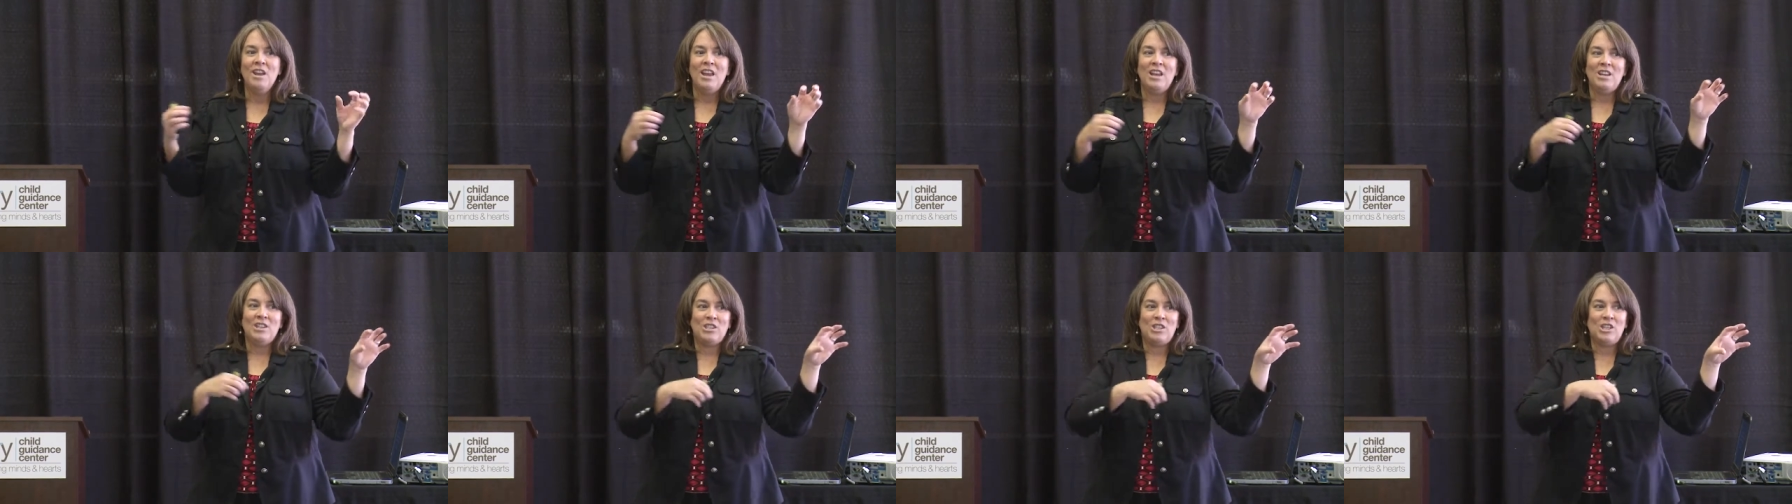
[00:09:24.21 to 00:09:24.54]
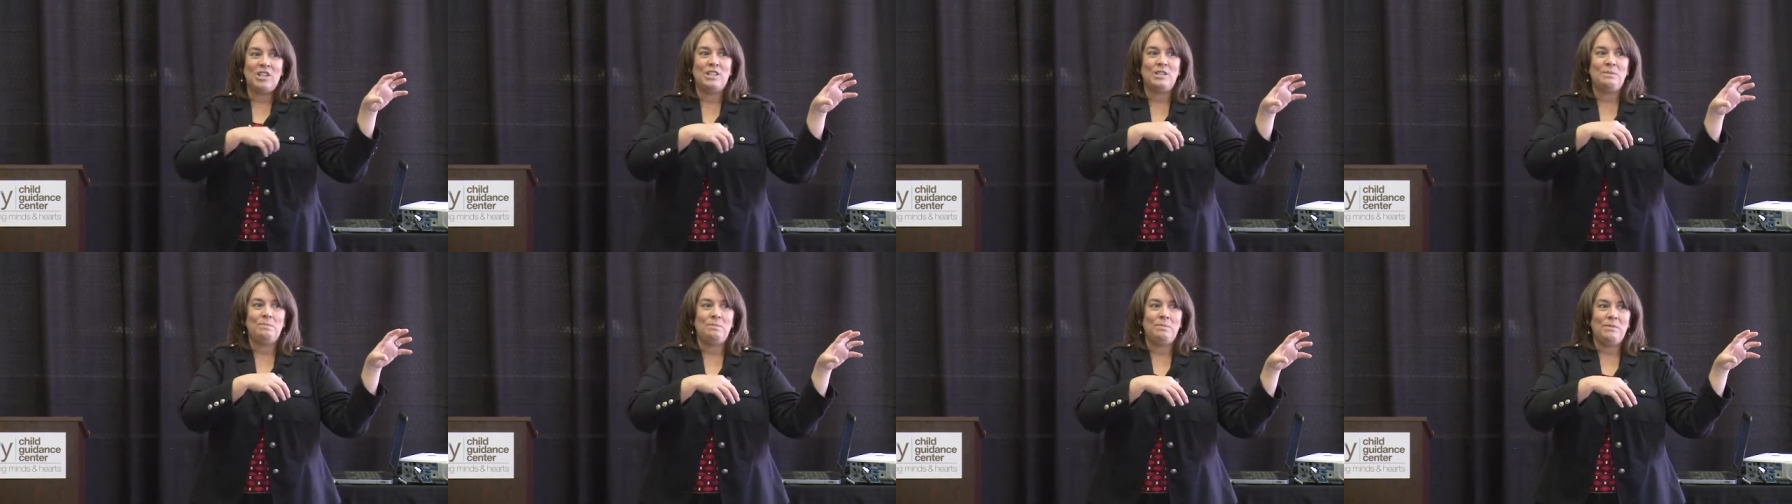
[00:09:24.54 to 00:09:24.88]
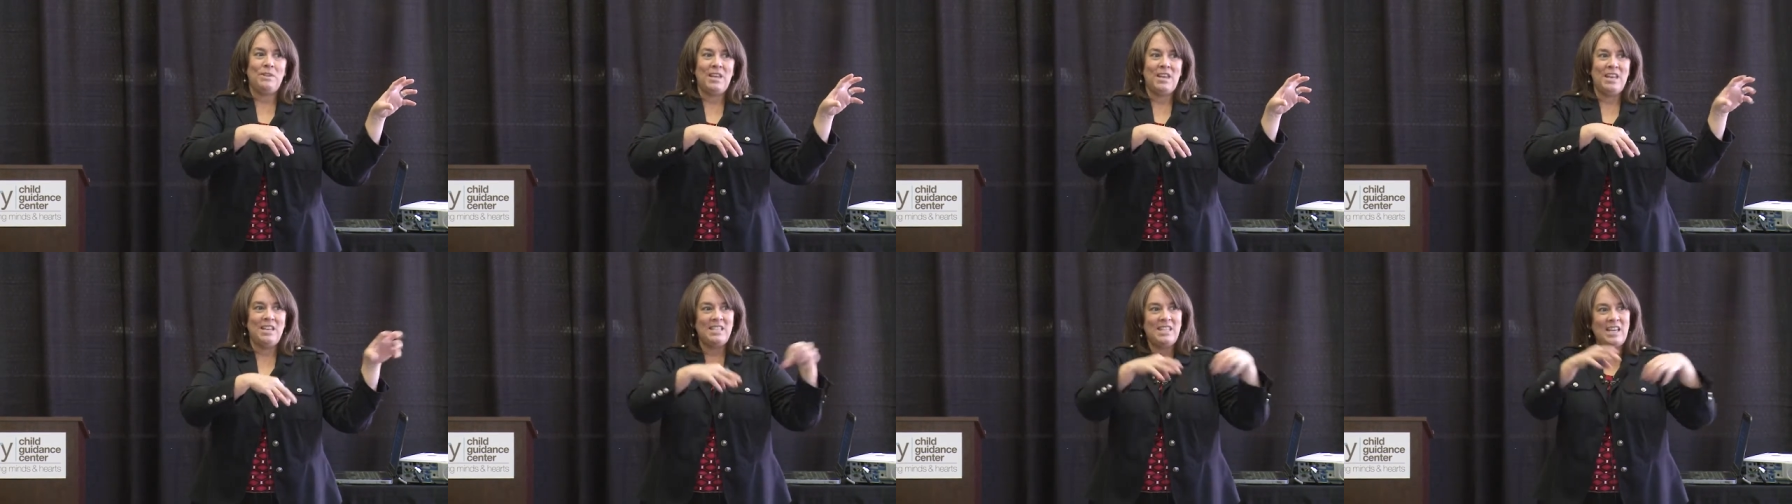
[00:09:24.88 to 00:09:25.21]
It's just
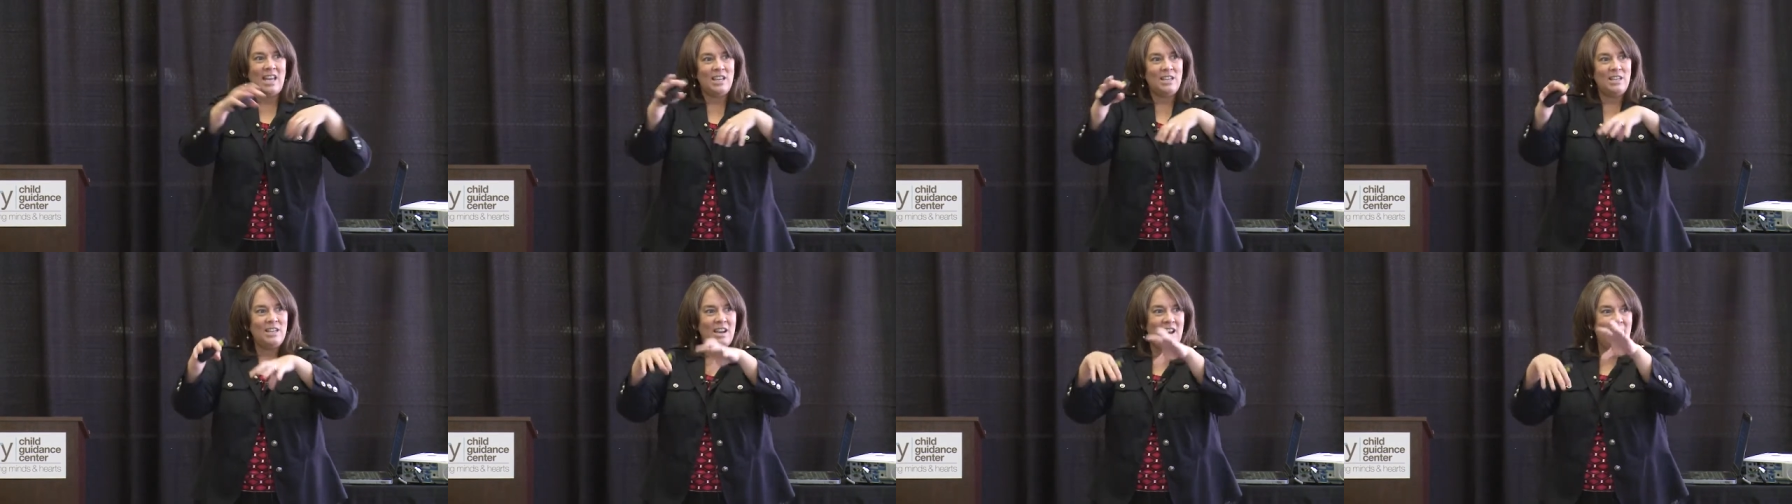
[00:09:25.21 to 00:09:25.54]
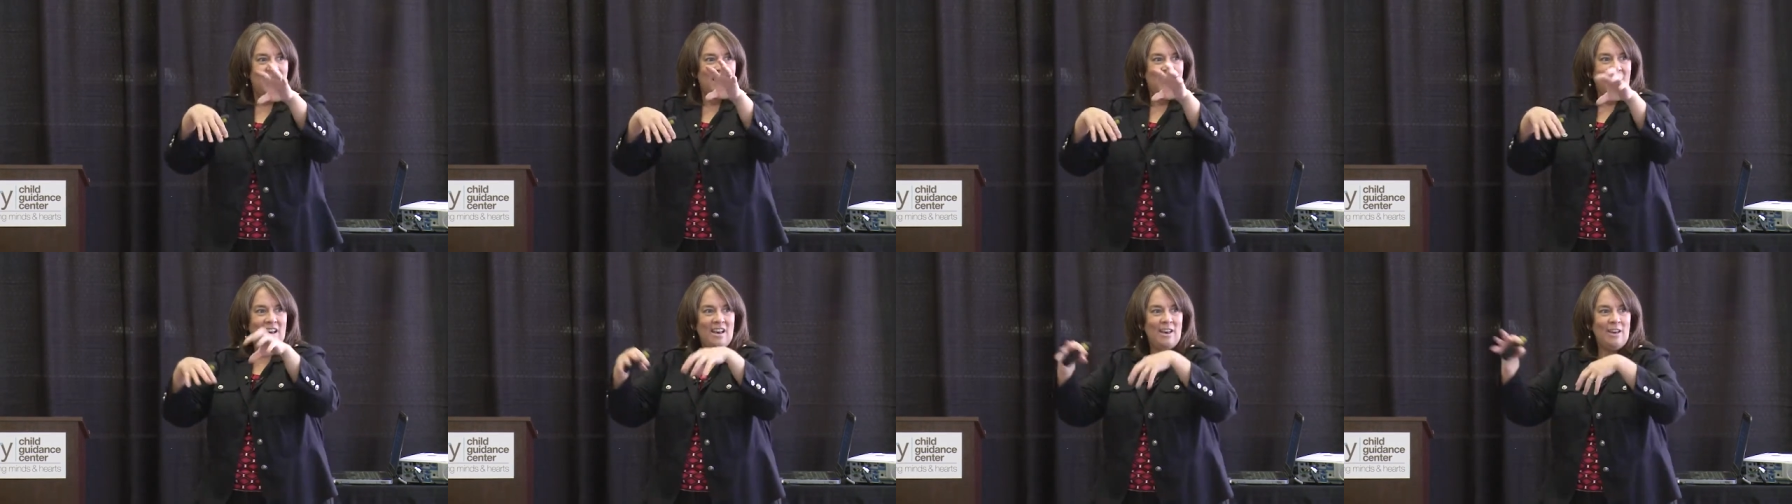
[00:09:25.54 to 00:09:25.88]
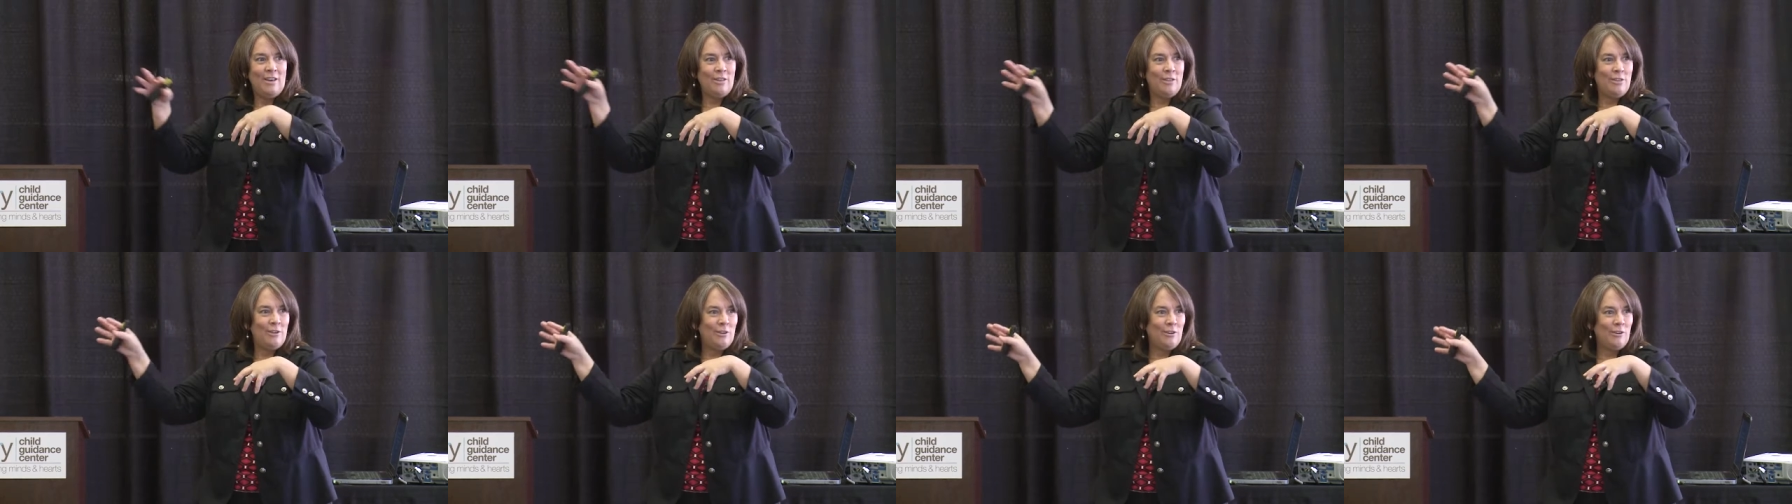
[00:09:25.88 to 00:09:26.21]
kids had
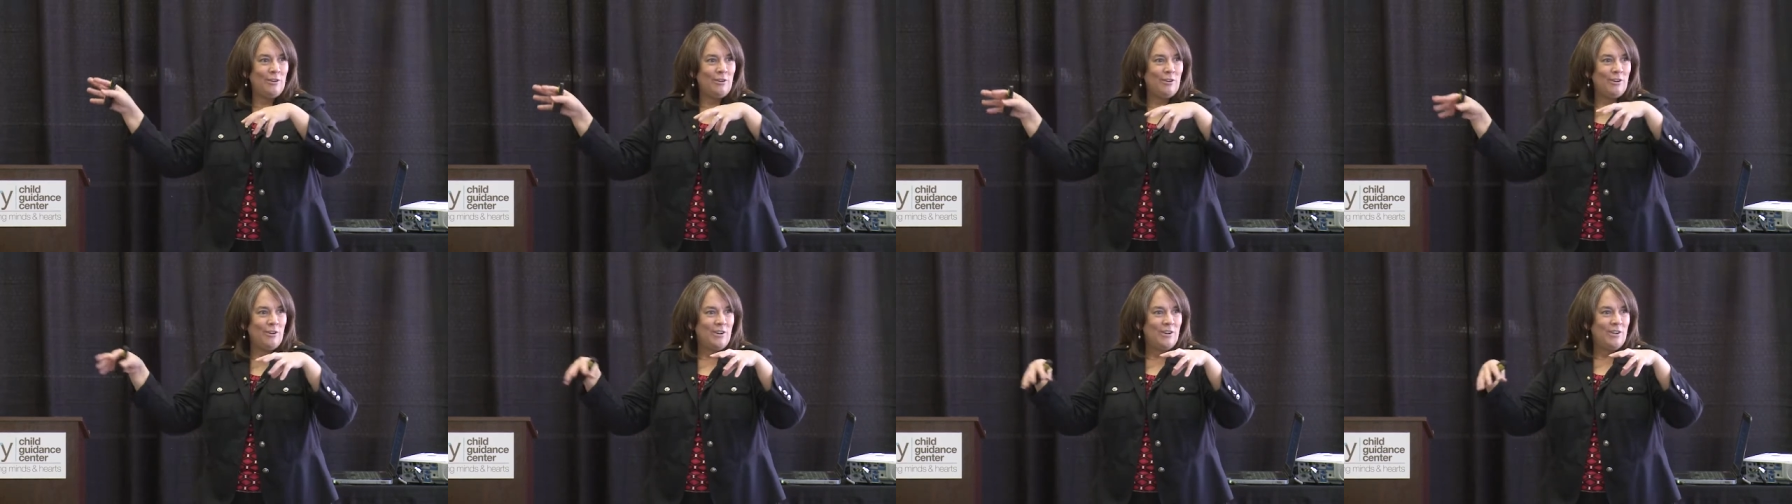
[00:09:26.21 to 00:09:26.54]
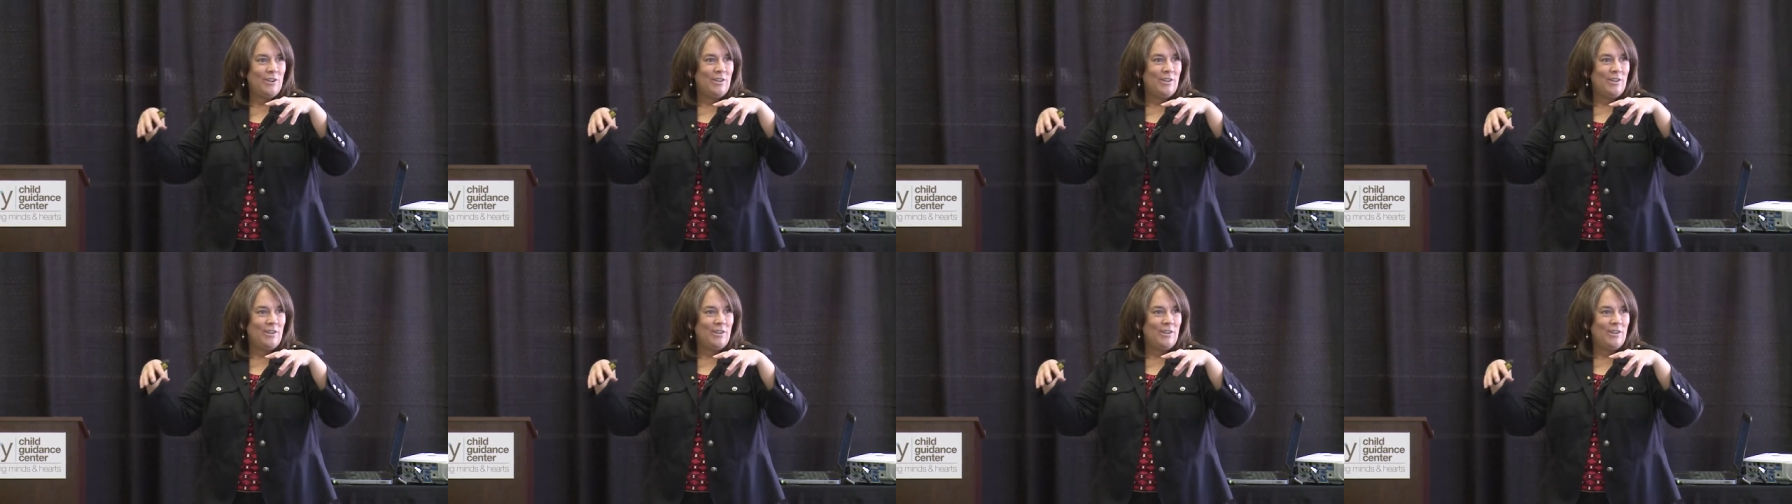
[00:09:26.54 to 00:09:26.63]
other,